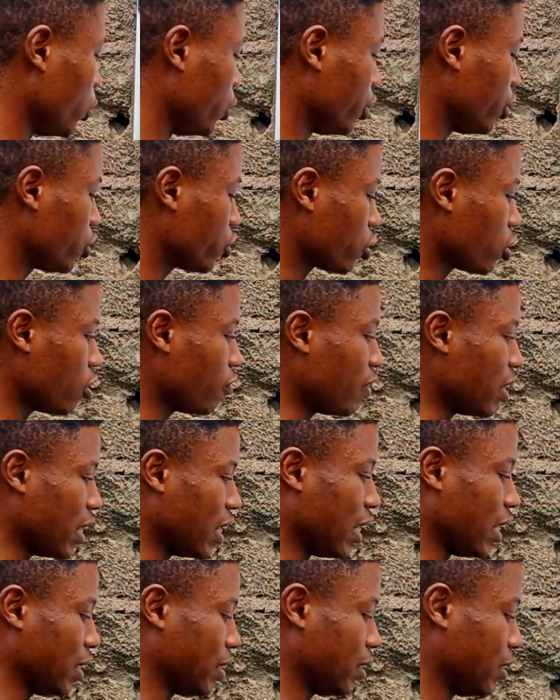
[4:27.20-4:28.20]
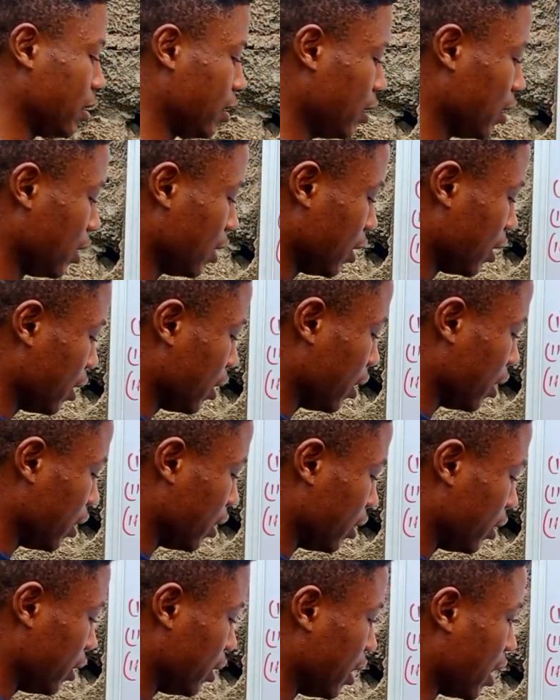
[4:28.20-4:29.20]
will discover that
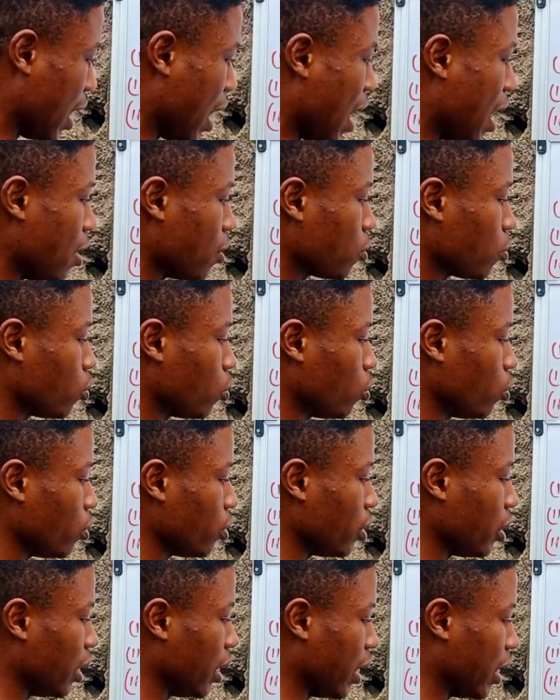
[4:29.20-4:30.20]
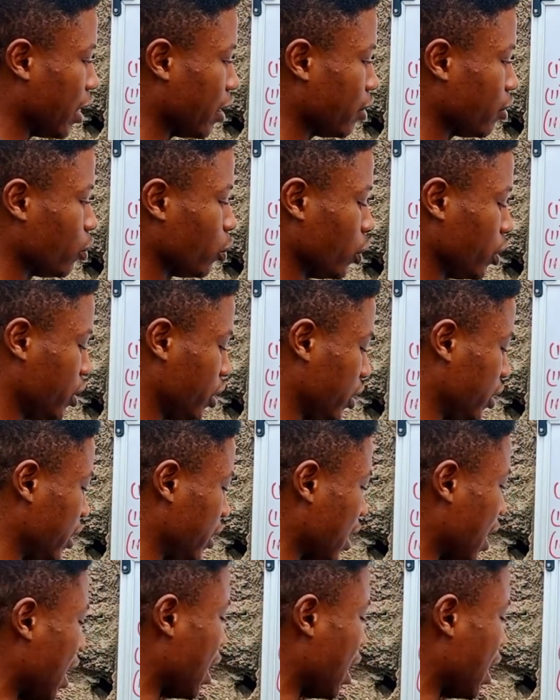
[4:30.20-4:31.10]
the angle here, which is the